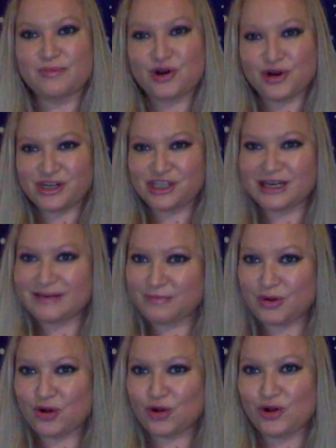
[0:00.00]
push and
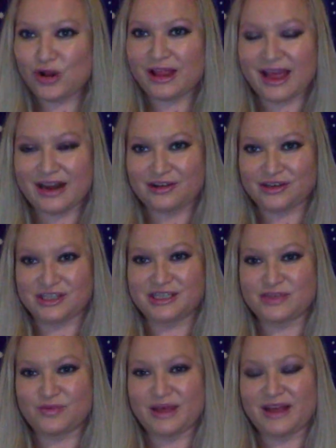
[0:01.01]
pull energy
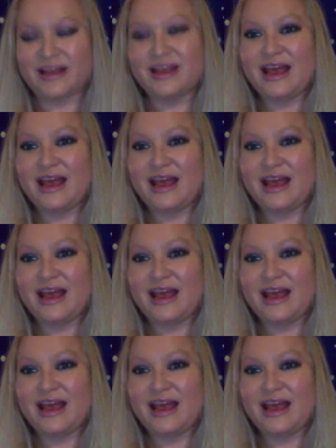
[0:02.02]
as well.